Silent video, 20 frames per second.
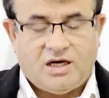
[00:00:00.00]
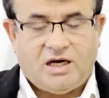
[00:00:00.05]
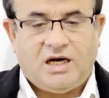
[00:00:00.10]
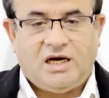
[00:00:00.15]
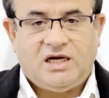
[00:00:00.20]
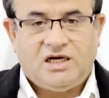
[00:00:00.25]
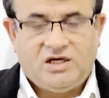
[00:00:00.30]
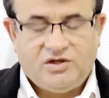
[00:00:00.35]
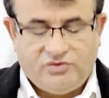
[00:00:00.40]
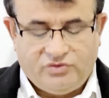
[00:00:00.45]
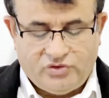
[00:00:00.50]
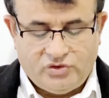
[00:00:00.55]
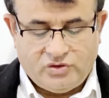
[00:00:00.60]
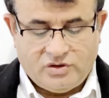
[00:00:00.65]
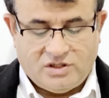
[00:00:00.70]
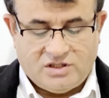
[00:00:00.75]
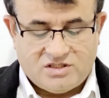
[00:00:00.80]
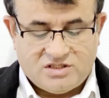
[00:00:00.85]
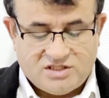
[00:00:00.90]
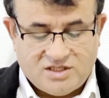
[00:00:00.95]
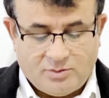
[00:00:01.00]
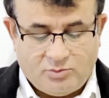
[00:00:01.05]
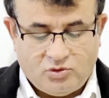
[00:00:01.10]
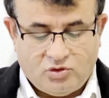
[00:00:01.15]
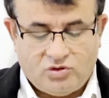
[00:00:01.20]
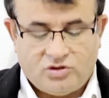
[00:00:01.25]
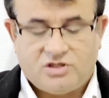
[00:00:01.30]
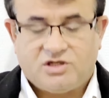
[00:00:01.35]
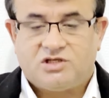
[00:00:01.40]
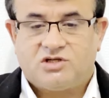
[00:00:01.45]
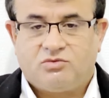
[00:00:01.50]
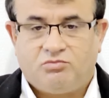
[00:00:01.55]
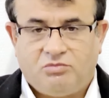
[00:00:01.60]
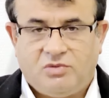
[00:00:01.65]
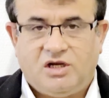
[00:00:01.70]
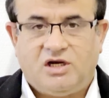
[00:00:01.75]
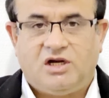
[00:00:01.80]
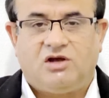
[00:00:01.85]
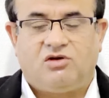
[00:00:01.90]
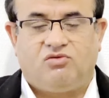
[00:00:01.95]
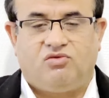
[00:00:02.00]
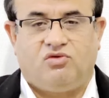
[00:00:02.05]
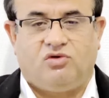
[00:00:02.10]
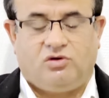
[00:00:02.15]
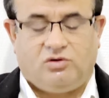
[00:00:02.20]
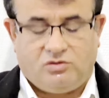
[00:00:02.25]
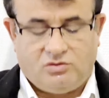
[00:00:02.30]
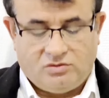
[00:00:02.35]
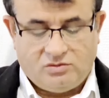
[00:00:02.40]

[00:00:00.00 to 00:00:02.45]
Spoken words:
Individual support is meaningful,